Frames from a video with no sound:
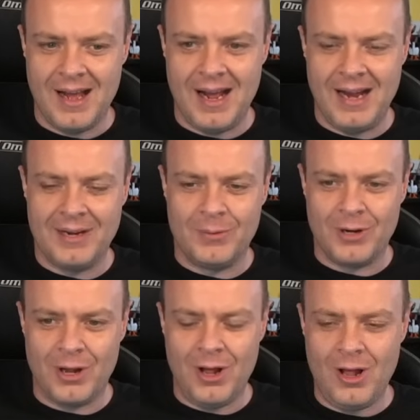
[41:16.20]
And it
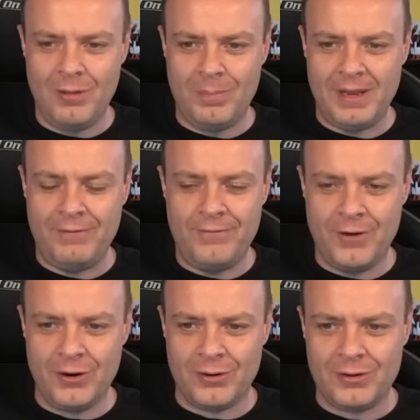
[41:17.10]
would all be
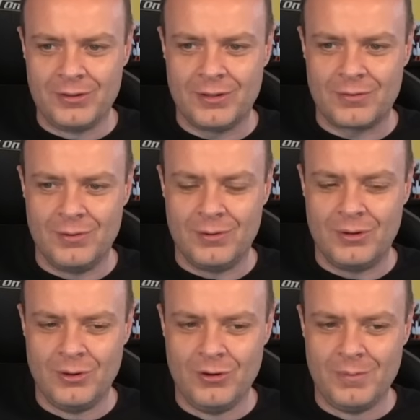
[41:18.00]
funneled through
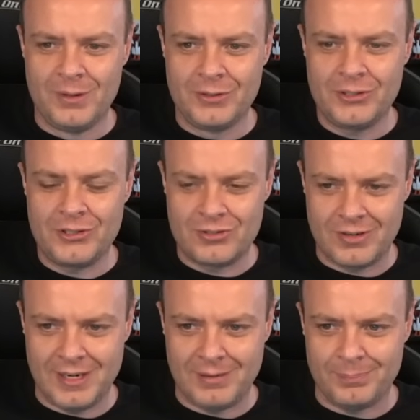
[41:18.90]
Google's
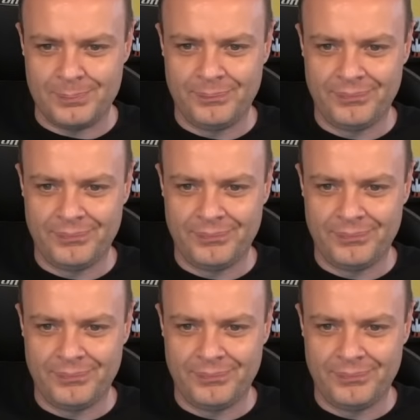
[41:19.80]
stream.